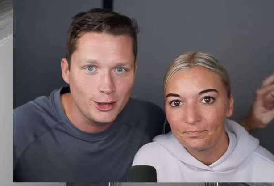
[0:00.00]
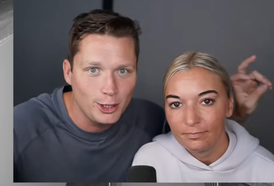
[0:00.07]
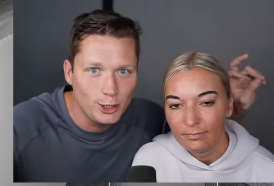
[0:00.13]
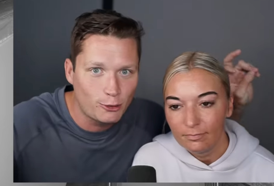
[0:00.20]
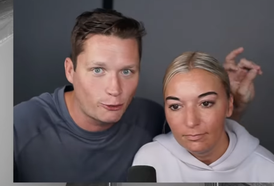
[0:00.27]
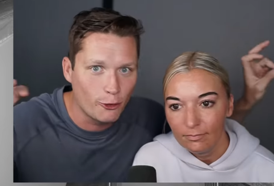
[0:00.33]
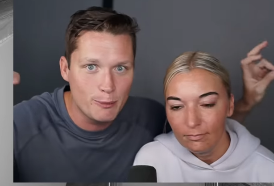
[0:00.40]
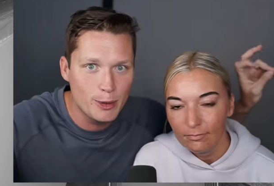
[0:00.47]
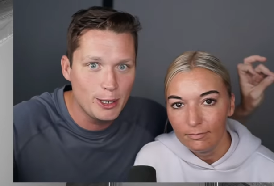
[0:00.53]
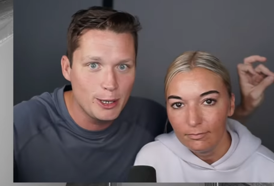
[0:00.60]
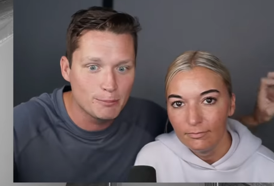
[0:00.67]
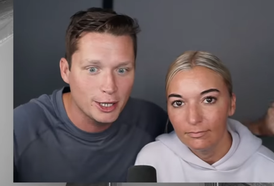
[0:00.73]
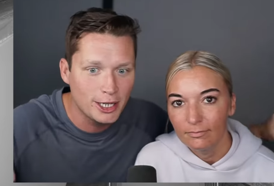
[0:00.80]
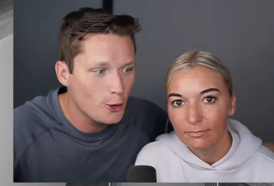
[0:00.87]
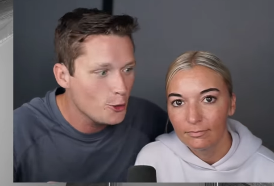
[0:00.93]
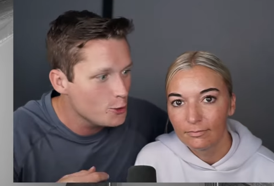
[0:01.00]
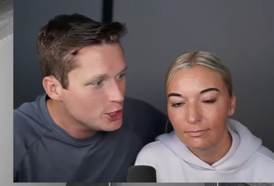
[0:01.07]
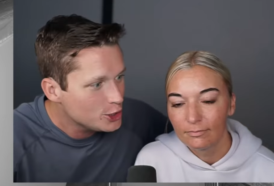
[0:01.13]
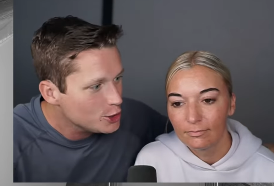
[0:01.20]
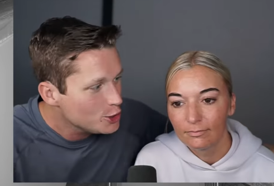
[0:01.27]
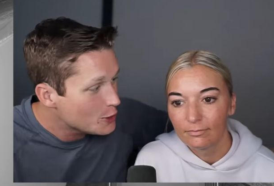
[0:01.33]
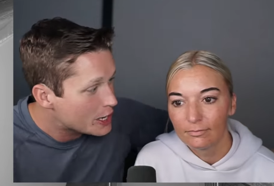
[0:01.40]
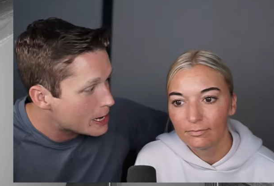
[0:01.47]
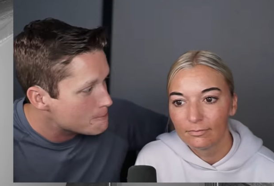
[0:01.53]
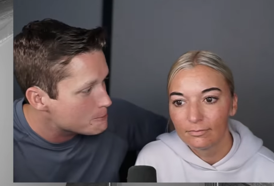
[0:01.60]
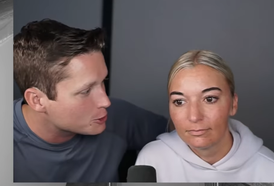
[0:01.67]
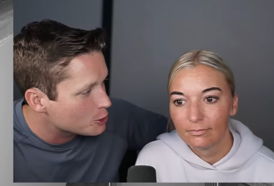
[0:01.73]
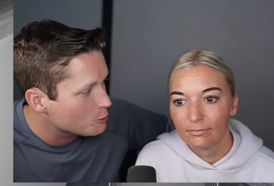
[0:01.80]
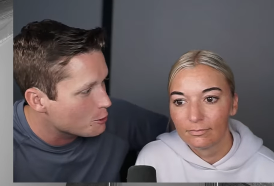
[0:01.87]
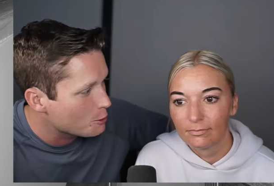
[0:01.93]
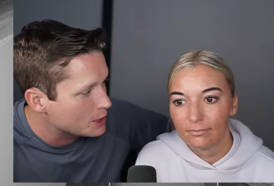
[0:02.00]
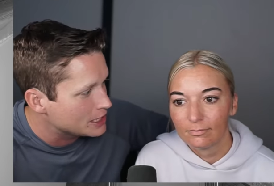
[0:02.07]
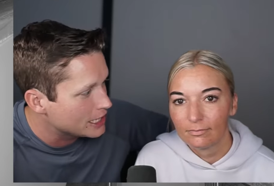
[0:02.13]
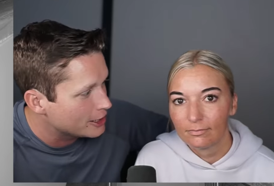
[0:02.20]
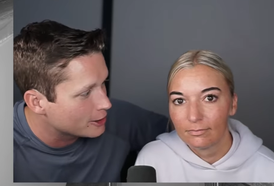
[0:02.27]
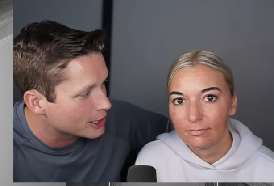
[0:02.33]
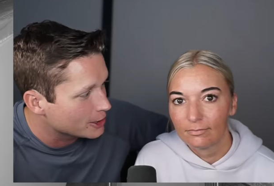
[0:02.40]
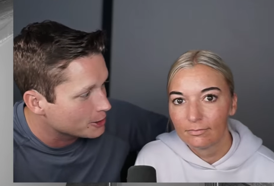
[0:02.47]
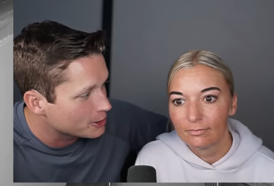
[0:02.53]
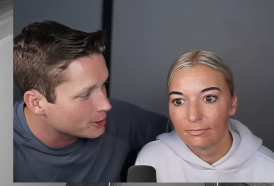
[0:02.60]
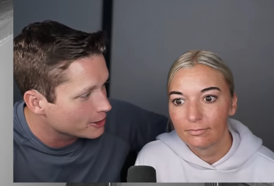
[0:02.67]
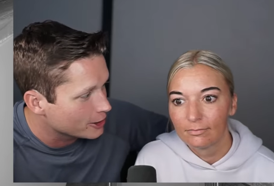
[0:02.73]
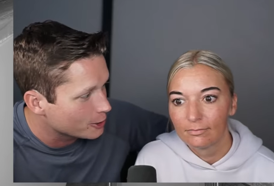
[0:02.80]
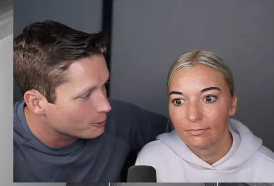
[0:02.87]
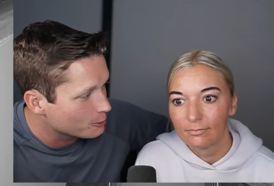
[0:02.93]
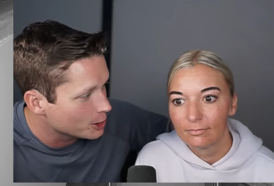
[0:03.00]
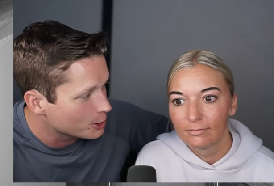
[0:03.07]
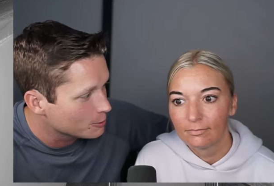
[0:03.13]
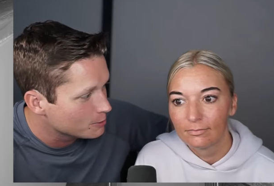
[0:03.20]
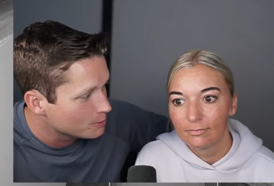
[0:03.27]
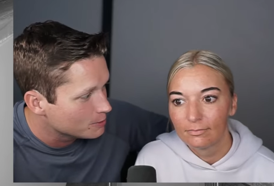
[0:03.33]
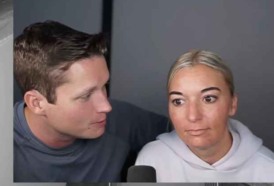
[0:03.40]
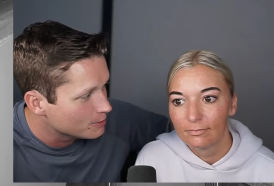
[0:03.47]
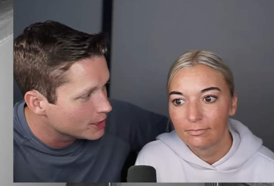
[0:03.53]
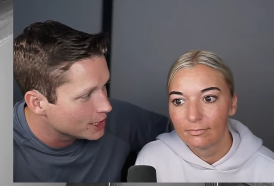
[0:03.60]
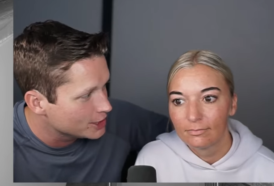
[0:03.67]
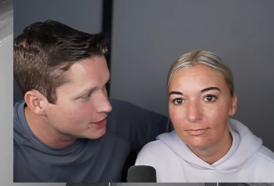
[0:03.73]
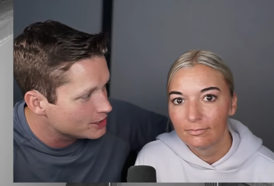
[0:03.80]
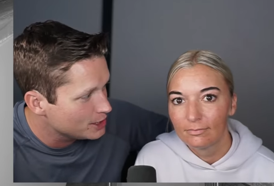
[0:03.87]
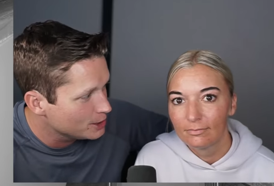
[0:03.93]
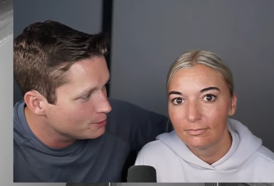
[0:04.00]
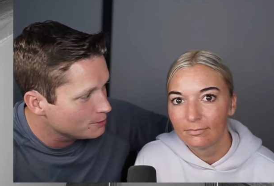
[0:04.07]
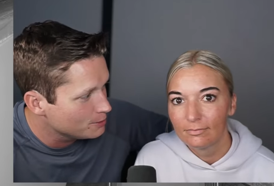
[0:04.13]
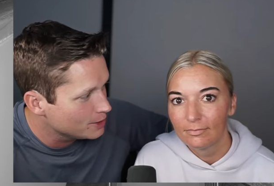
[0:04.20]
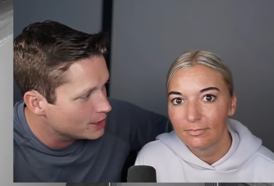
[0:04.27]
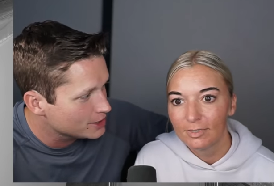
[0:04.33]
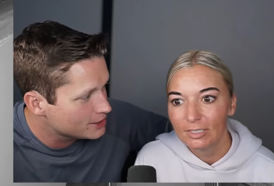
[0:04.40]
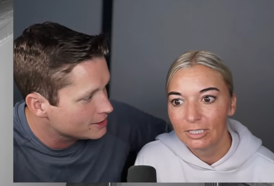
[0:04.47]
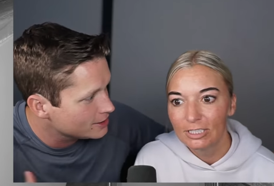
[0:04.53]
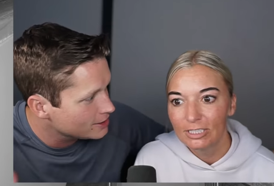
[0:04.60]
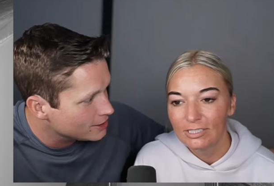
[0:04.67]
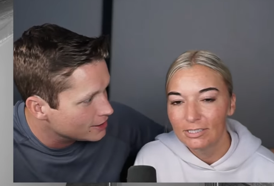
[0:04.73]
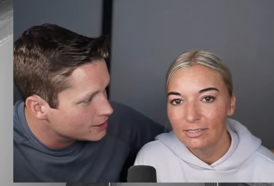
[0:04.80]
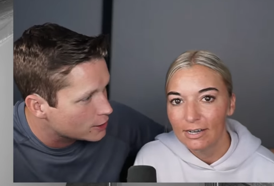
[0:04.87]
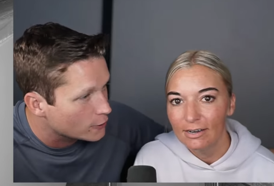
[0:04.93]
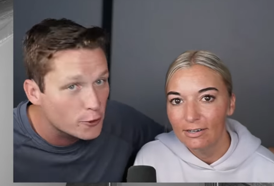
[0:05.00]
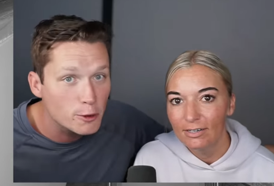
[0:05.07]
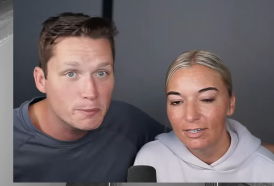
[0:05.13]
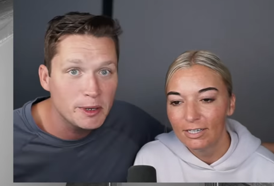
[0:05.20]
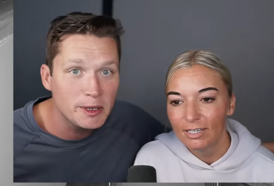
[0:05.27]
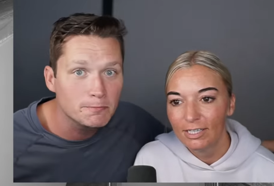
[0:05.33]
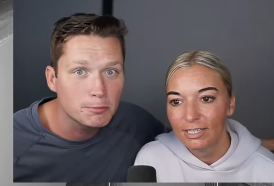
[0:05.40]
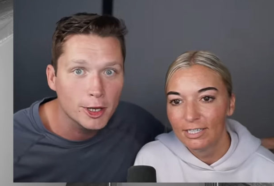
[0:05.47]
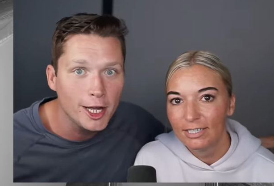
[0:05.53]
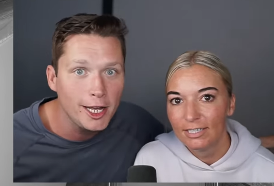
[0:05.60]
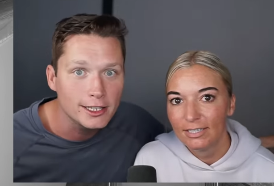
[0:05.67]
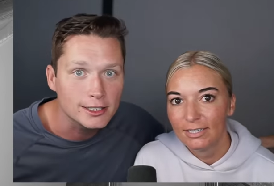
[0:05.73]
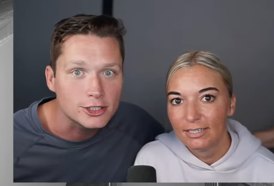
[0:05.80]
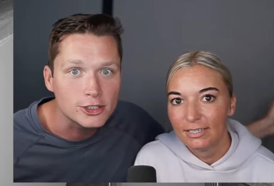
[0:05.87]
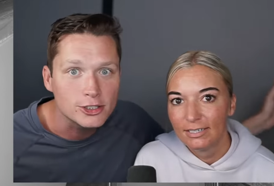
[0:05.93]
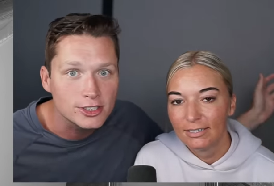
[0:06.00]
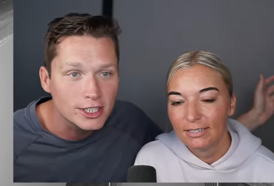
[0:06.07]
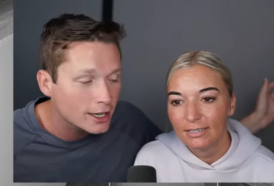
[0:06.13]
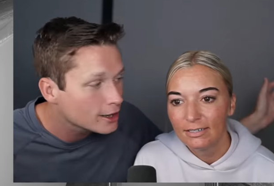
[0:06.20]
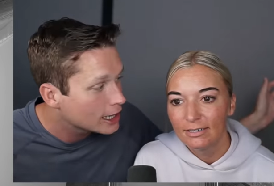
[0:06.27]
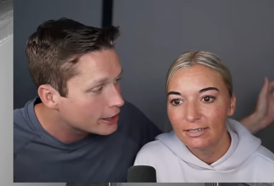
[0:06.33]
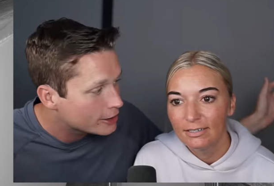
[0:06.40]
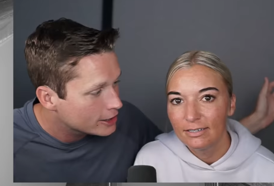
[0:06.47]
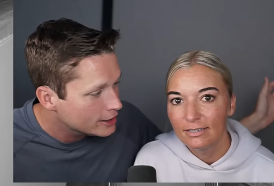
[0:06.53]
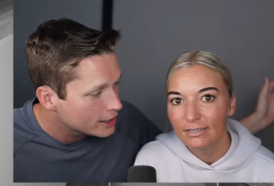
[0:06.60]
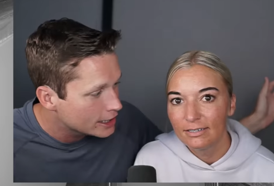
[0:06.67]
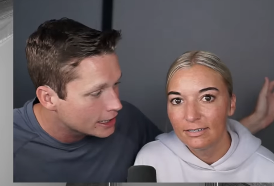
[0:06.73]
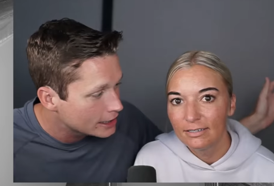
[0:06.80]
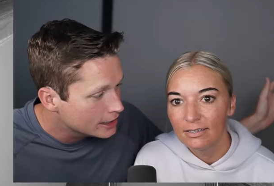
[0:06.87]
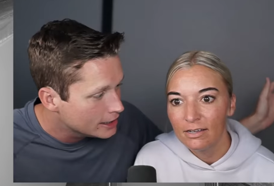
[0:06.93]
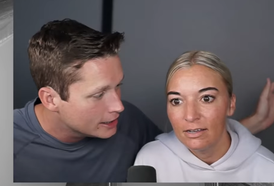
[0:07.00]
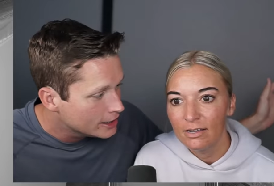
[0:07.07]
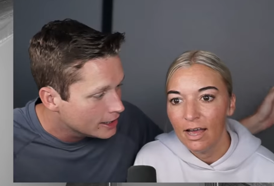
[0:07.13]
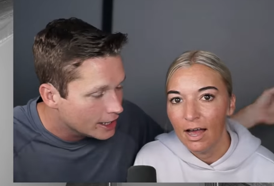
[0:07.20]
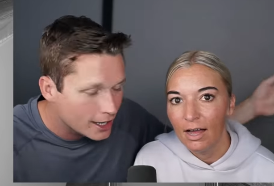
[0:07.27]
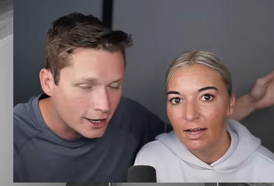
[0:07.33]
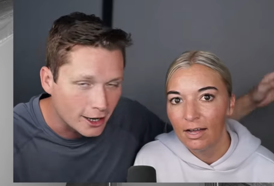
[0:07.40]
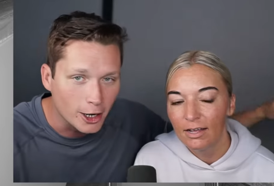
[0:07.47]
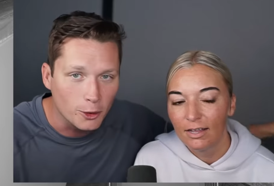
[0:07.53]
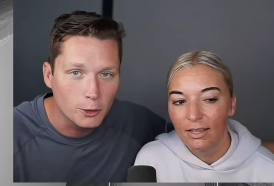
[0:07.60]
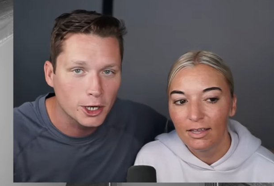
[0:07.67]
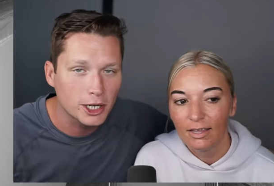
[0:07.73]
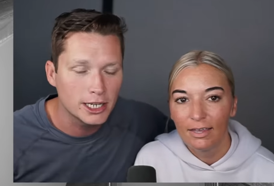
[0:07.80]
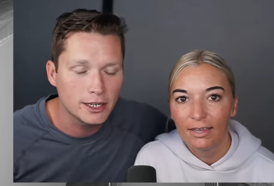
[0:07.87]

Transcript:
Speaker 1: these forbidden place. Oh, we should do an episode where we take her out there and let her roam and just see cuz it's a her... forbidden place. She's not allowed in there. Yeah. I don't know. We're going to